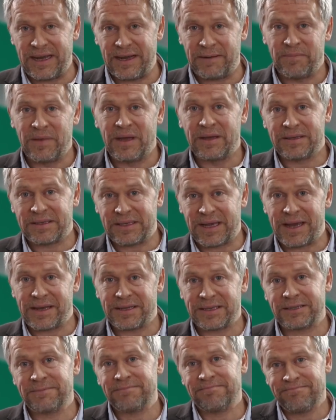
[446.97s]
because as we
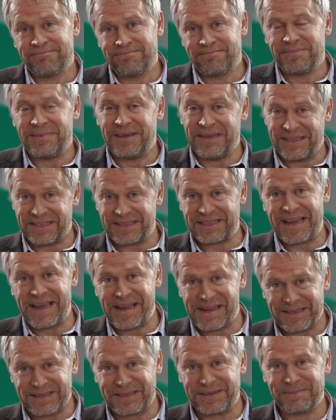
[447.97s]
all know, time
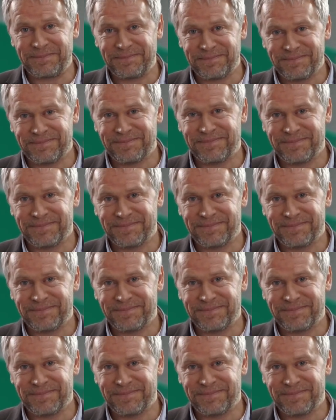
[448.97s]
is money.